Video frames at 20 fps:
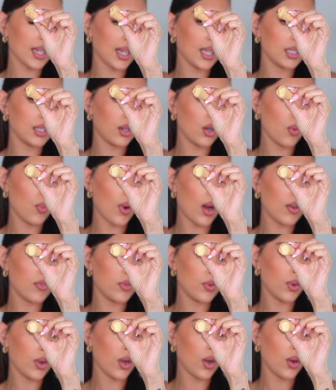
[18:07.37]
like a little
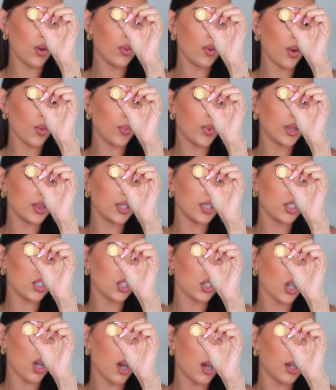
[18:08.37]
waffle cone with the
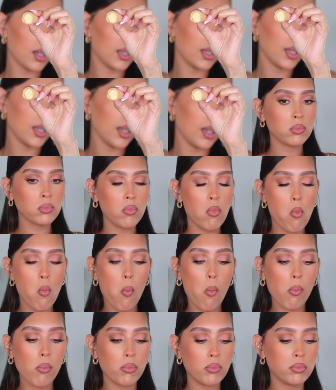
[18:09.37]
chocolate.
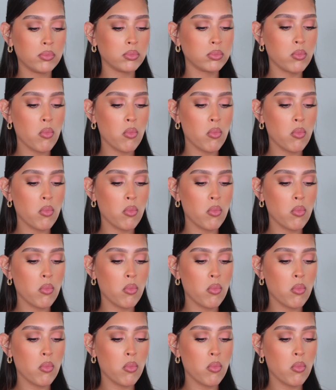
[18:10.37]
Mm.